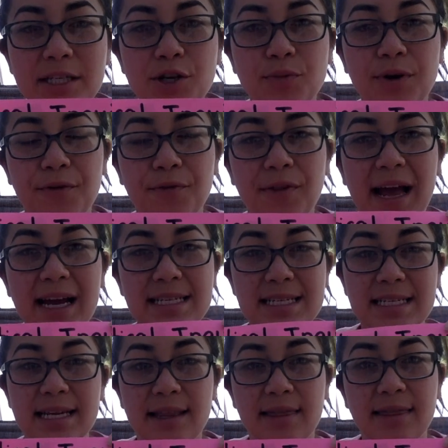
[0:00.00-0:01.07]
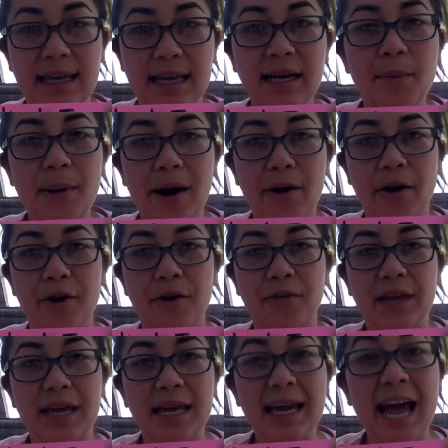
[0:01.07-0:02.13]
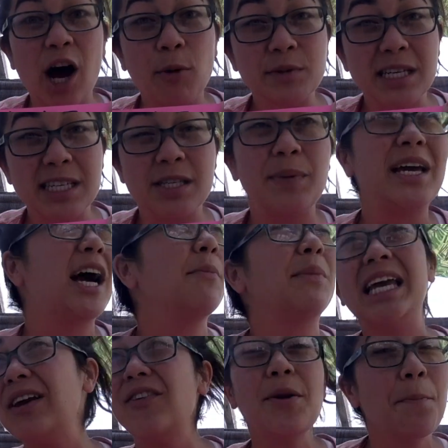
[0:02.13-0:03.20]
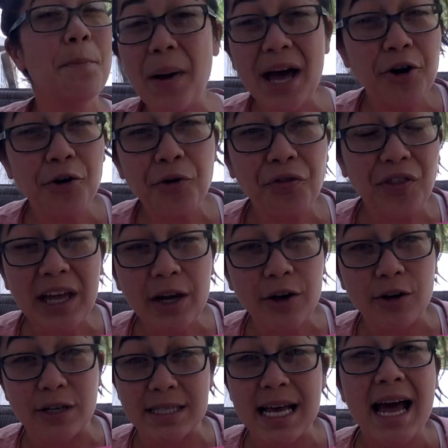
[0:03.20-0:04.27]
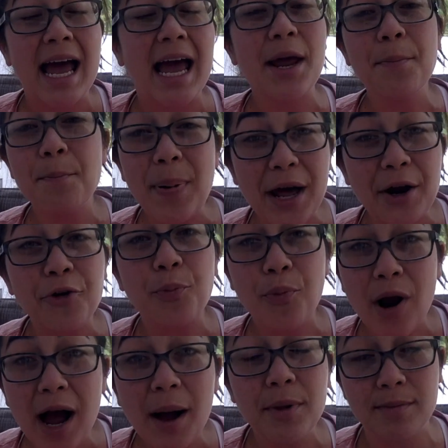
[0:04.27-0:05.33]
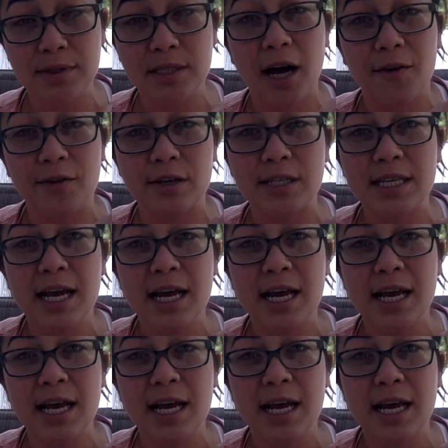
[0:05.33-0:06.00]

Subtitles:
to reflect and to think about our thinking helps us to become even better thinkers and better problem solvers